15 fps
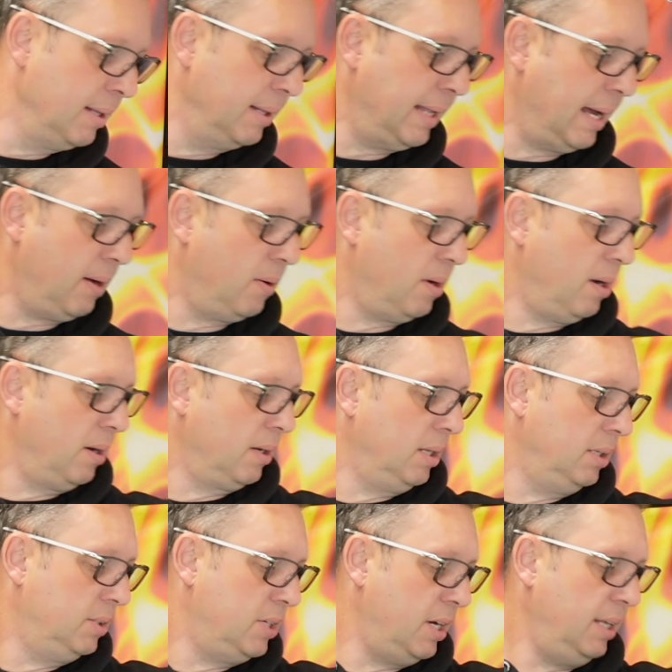Now I'm going
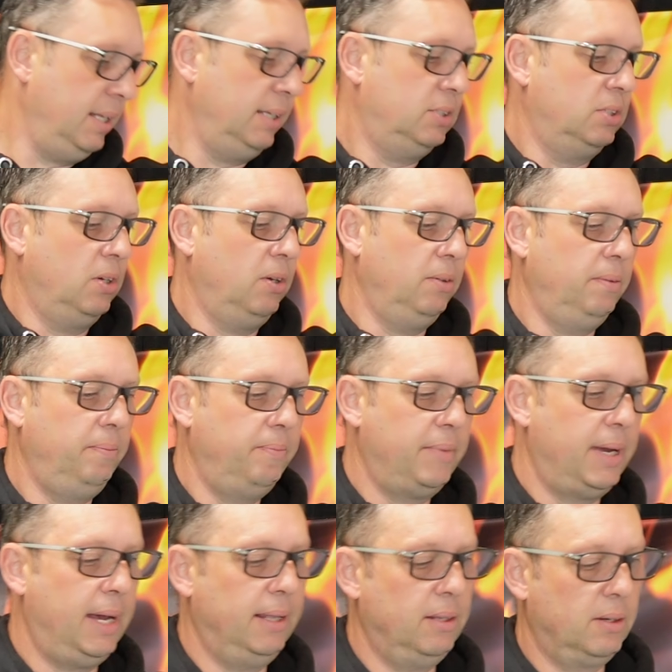to turn this on,
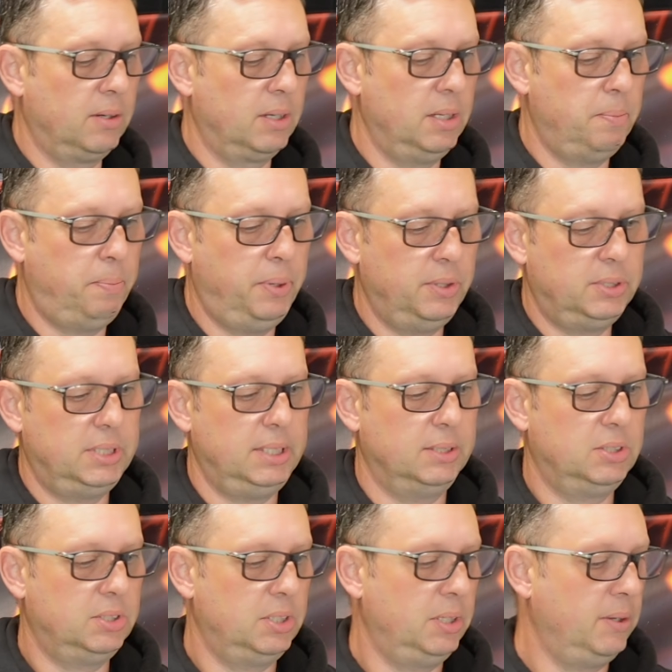and I'm going to put it
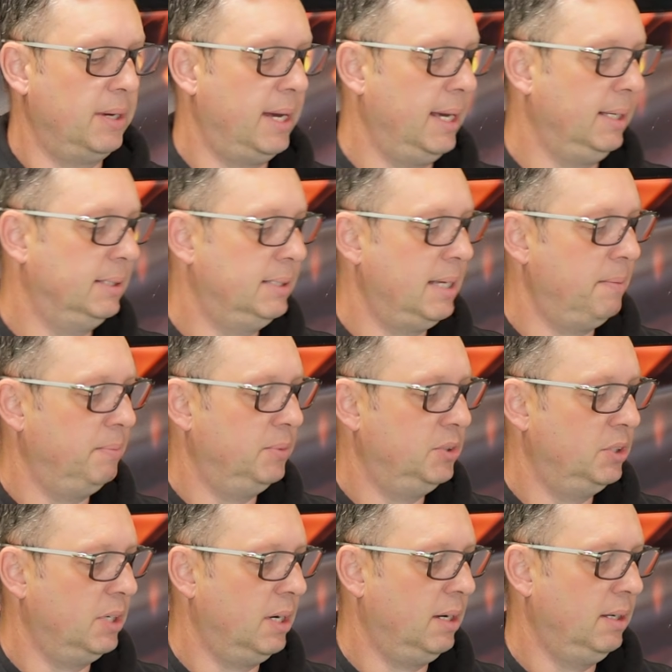to a
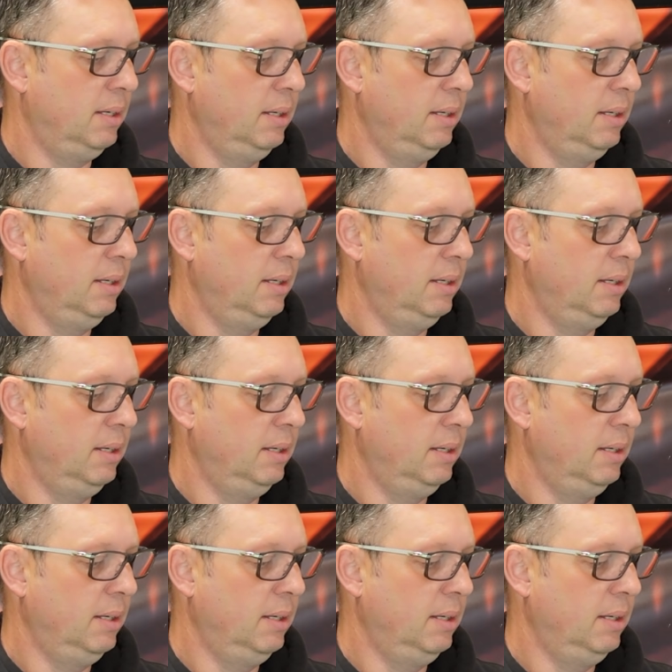temperature